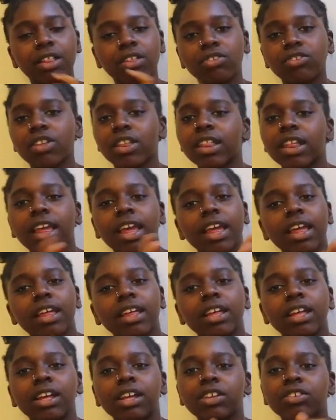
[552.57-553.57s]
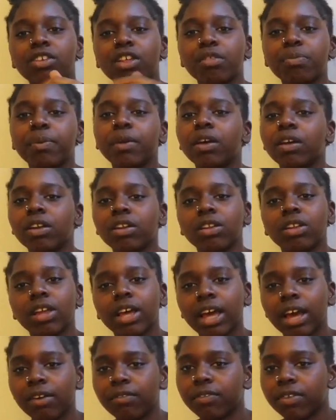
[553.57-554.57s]
so just be on the
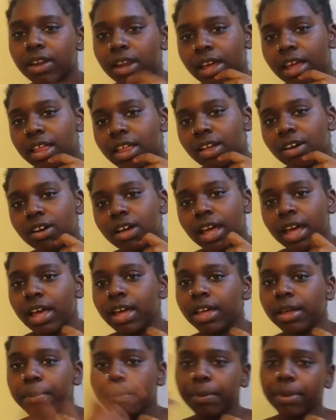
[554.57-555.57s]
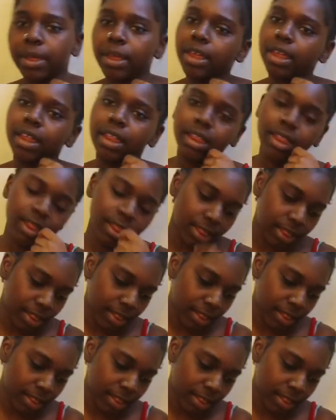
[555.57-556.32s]
lookout for that, okay? Peace.